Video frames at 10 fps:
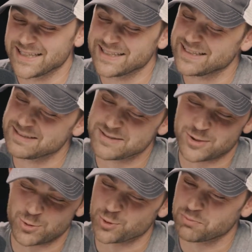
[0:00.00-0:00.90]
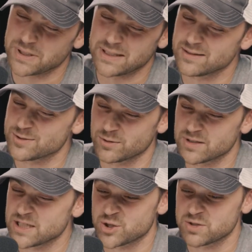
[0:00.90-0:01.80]
Then social medias
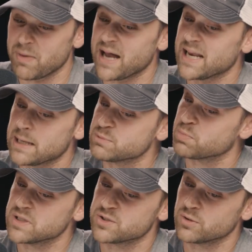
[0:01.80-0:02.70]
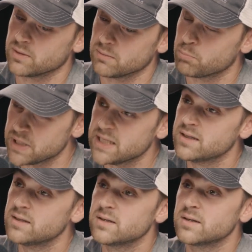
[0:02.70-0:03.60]
it's just my name, Spencer
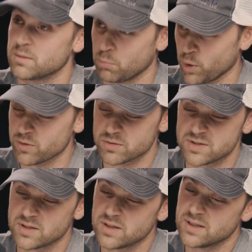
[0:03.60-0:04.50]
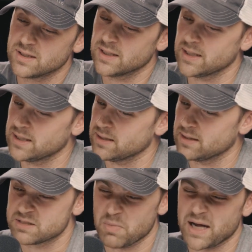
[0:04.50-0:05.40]
B. Brothers.
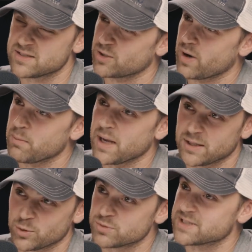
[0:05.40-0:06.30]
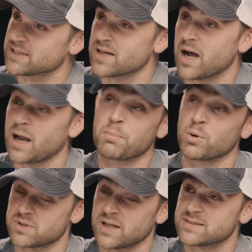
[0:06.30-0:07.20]
Is my Instagram handle. TikTok, I
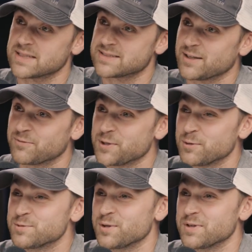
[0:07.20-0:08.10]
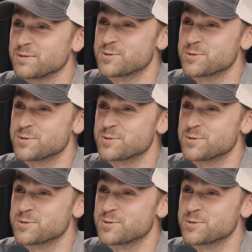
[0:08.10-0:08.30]
post a lot of TikTok videos on there